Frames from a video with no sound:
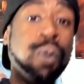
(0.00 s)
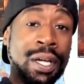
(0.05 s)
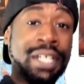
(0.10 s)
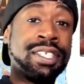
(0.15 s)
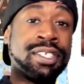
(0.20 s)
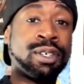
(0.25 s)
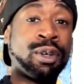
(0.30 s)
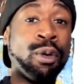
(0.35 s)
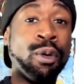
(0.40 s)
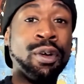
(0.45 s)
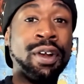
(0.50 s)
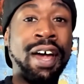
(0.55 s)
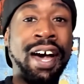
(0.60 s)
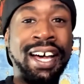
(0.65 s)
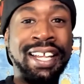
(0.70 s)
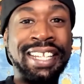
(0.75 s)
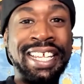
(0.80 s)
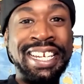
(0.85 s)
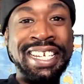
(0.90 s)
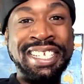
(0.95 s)
What's going
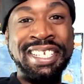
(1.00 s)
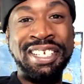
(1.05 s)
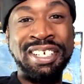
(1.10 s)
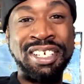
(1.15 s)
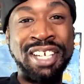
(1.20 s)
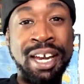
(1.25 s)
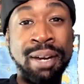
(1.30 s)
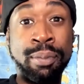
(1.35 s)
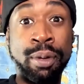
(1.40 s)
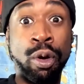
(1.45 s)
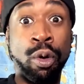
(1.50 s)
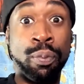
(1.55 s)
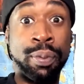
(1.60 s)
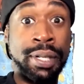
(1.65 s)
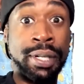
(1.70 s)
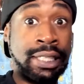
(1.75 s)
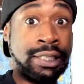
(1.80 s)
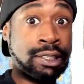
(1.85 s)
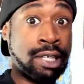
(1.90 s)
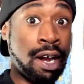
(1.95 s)
on ladies and gentlemen, hope you
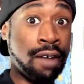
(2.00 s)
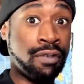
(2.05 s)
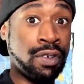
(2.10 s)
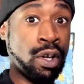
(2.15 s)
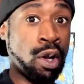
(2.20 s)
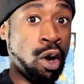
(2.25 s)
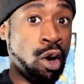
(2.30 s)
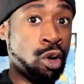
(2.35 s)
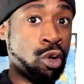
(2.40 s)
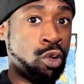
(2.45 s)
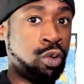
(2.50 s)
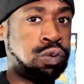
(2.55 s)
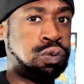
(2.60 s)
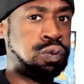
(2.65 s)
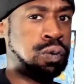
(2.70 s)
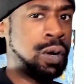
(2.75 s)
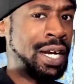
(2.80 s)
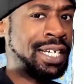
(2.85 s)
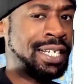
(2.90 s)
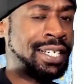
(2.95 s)
guys are having a
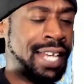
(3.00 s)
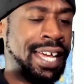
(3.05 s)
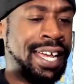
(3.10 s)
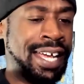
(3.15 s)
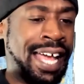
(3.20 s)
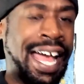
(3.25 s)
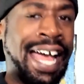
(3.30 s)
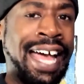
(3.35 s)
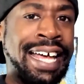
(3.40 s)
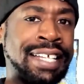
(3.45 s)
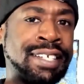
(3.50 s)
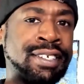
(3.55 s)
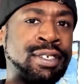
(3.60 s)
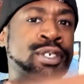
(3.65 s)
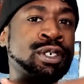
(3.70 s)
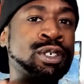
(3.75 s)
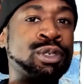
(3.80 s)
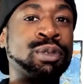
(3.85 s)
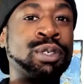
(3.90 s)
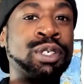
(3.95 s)
great day as
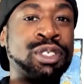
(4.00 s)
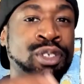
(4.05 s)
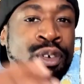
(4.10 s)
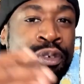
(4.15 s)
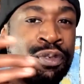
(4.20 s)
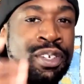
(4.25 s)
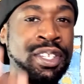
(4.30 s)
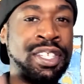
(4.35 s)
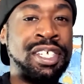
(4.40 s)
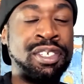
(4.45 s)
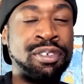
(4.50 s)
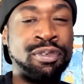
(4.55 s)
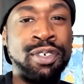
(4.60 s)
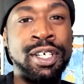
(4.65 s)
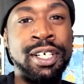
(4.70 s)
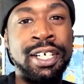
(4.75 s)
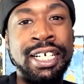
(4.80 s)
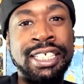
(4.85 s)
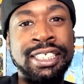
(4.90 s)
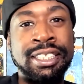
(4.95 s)
usual. So for this
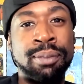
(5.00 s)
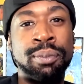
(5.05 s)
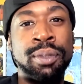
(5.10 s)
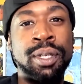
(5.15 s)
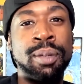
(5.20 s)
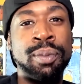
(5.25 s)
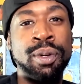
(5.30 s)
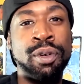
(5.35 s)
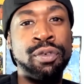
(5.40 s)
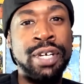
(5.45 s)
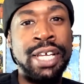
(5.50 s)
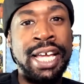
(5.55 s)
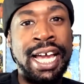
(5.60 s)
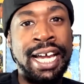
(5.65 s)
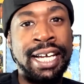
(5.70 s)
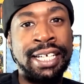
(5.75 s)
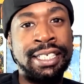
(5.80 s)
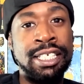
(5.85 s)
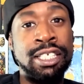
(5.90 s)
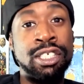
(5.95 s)
video guys, I'm going to be
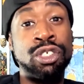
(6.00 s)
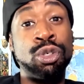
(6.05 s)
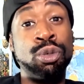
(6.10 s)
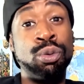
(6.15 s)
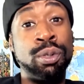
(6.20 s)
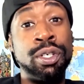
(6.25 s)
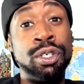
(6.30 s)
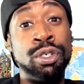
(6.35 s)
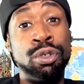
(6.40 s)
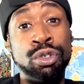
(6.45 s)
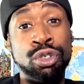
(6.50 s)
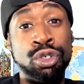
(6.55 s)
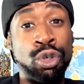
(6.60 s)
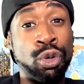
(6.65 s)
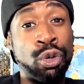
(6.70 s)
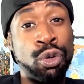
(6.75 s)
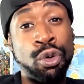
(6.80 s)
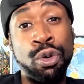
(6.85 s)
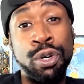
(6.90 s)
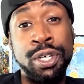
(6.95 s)
reacting to a new
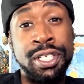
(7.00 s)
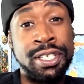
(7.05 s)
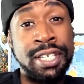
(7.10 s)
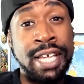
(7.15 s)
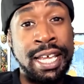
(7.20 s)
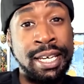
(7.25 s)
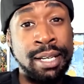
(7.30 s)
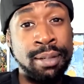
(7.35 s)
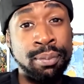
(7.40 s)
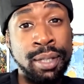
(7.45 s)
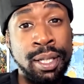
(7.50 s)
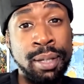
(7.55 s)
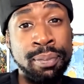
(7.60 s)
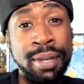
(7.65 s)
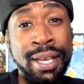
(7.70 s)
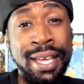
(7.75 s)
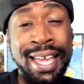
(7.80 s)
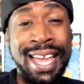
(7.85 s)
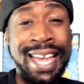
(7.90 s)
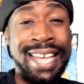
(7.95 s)
Jo Koy stand-up clip.
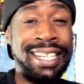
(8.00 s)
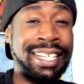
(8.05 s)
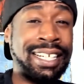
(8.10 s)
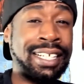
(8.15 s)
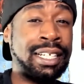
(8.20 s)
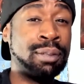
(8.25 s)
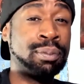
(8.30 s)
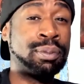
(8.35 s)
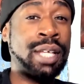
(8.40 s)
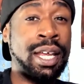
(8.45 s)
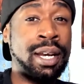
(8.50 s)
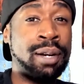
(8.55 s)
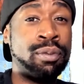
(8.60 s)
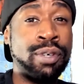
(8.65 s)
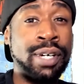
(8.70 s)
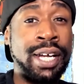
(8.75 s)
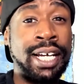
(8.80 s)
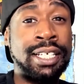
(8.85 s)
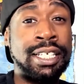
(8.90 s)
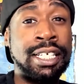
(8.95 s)
And the clip that I'm
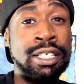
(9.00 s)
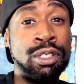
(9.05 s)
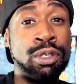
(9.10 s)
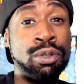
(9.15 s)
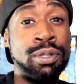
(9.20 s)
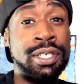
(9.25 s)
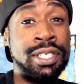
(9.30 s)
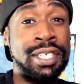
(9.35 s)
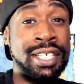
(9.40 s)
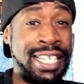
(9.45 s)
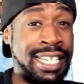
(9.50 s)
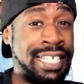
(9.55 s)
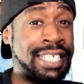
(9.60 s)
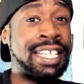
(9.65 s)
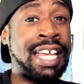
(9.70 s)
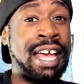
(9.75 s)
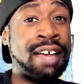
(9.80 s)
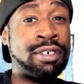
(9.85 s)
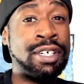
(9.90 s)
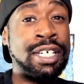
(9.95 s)
reacting to is Kids
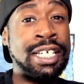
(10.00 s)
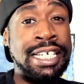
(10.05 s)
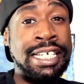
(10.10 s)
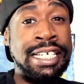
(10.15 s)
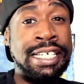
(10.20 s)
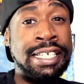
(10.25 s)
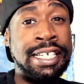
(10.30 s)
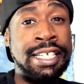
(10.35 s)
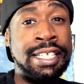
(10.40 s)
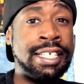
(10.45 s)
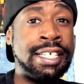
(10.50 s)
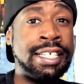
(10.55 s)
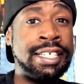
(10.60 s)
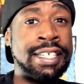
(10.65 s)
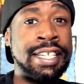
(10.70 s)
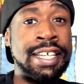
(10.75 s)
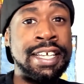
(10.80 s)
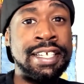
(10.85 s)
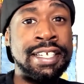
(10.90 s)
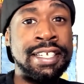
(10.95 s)
Have It Easy These
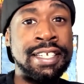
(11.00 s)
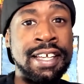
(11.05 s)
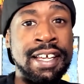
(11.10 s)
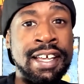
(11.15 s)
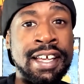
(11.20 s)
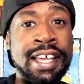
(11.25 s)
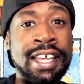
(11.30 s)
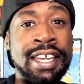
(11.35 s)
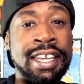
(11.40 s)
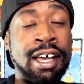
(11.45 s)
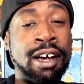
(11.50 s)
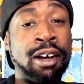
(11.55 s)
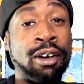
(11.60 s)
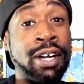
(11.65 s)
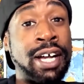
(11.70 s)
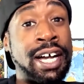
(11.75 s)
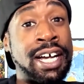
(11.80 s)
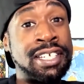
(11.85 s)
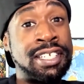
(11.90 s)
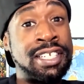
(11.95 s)
Days. Now
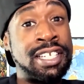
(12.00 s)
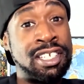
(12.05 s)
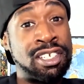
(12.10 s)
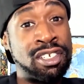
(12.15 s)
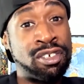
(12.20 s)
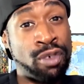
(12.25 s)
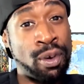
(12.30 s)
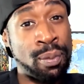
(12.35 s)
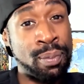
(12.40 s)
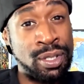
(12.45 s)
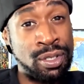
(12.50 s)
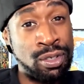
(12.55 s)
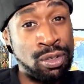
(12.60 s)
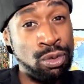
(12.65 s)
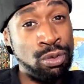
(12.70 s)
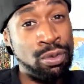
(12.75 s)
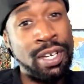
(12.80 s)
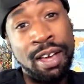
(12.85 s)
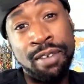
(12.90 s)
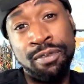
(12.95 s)
guys, this is from his
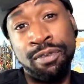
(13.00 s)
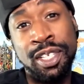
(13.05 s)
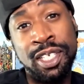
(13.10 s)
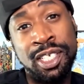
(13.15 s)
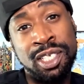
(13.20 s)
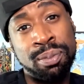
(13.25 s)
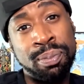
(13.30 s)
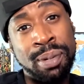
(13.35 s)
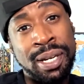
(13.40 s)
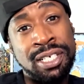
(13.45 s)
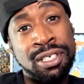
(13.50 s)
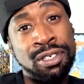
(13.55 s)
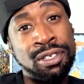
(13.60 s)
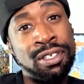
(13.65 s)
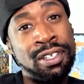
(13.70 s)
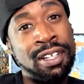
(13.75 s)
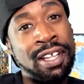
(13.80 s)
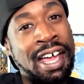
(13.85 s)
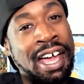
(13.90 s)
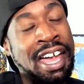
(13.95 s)
new Netflix
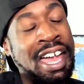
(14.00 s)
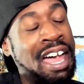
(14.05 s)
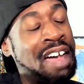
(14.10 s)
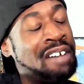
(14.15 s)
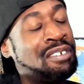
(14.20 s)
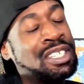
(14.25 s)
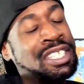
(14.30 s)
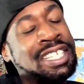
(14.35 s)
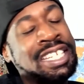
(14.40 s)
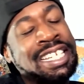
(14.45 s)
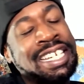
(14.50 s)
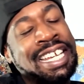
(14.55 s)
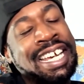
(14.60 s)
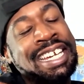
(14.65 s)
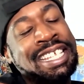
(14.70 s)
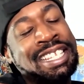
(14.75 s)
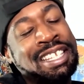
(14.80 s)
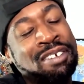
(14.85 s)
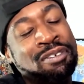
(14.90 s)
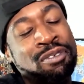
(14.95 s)
special. I haven't seen
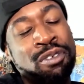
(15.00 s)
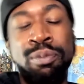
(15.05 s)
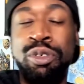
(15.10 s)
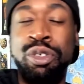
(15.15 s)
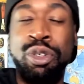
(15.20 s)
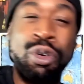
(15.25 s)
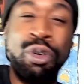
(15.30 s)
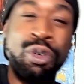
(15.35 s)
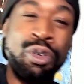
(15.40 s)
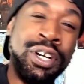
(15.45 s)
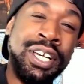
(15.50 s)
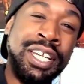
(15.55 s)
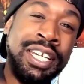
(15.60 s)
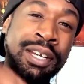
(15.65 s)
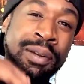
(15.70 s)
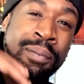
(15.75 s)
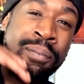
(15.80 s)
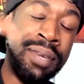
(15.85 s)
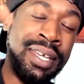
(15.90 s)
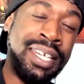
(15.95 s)
anything from Jo Koy in
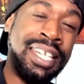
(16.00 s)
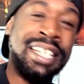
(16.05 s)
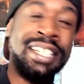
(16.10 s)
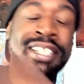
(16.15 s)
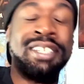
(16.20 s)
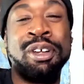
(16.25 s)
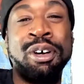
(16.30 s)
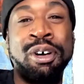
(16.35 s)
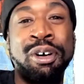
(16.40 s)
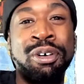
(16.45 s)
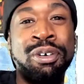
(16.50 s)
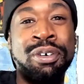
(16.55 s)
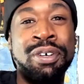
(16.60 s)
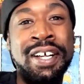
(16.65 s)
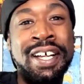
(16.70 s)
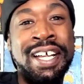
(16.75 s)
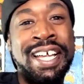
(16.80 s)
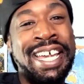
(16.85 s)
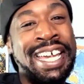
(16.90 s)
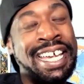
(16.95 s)
a minute, so
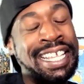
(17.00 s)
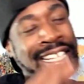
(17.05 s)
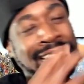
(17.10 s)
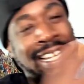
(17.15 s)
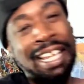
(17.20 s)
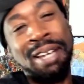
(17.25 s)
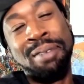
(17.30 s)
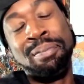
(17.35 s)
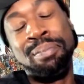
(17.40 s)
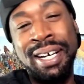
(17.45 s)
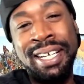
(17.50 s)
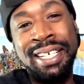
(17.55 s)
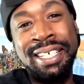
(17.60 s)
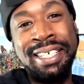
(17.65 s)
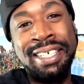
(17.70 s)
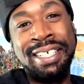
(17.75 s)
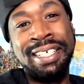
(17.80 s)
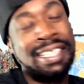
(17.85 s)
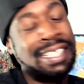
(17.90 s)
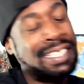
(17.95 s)
hit the like
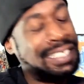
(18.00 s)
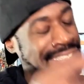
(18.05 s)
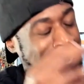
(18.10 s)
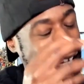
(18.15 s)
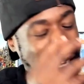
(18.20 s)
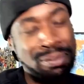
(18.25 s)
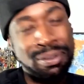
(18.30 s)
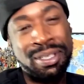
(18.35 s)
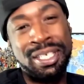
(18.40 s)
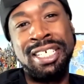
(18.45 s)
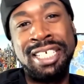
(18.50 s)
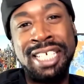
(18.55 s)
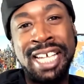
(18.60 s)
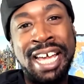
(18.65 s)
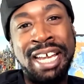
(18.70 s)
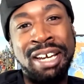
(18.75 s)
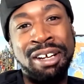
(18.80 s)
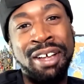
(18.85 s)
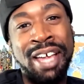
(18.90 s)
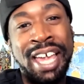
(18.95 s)
button because it helps the
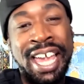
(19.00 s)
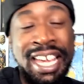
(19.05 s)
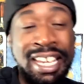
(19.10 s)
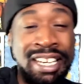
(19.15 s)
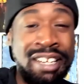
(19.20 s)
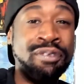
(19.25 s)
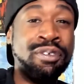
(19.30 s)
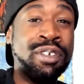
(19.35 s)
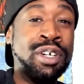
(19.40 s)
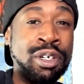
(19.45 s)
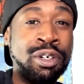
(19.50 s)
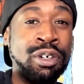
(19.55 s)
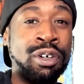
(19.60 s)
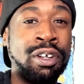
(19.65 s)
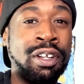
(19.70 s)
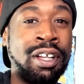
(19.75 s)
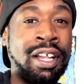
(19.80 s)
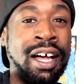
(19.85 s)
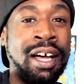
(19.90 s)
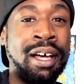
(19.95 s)
channel and the video
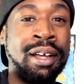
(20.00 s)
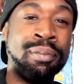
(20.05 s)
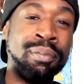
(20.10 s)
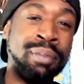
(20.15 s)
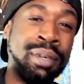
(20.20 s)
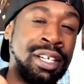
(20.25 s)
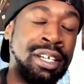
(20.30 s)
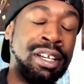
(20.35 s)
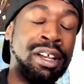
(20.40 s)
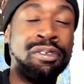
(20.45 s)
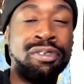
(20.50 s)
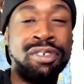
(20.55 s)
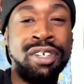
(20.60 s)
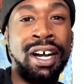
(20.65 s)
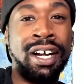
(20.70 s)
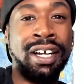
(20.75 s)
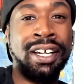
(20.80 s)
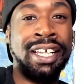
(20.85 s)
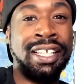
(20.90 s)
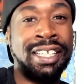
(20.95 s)
grow a lot. But enough
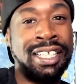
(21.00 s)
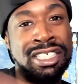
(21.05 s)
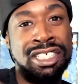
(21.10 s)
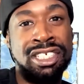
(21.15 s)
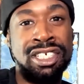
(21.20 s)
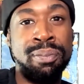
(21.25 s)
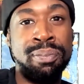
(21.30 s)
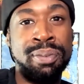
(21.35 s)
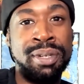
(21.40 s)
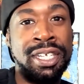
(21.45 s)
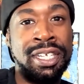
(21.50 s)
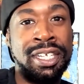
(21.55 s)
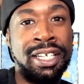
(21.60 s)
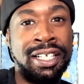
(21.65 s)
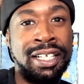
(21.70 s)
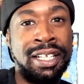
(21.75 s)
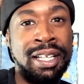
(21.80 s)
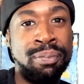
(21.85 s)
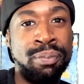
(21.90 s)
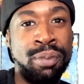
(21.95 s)
talking, let's jump into the
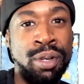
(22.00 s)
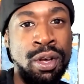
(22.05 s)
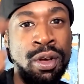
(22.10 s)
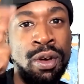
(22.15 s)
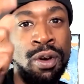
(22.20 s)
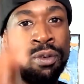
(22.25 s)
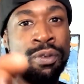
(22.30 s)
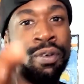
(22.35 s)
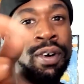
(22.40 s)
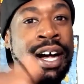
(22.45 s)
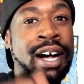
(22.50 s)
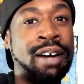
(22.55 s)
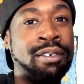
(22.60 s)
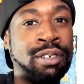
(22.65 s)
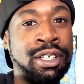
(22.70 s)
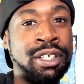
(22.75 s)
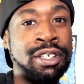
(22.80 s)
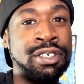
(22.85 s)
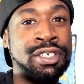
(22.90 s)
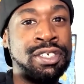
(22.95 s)
clip. We'll have
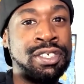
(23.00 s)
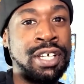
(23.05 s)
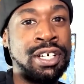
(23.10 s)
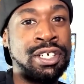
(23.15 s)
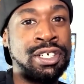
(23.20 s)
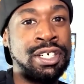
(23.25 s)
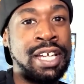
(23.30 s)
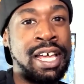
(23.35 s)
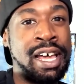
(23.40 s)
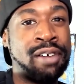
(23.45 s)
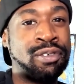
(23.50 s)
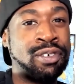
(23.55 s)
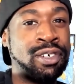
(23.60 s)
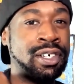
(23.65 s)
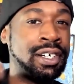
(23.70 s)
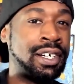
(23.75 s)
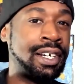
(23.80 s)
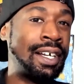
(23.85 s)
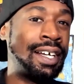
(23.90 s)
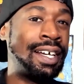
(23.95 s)
a little discussion after.
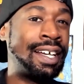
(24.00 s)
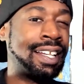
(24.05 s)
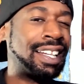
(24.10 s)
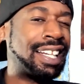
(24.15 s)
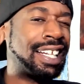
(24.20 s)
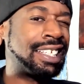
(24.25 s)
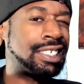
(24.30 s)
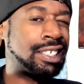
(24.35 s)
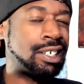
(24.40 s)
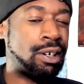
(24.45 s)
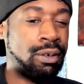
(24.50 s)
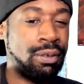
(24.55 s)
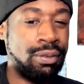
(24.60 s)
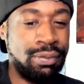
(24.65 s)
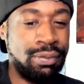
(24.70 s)
Let's go.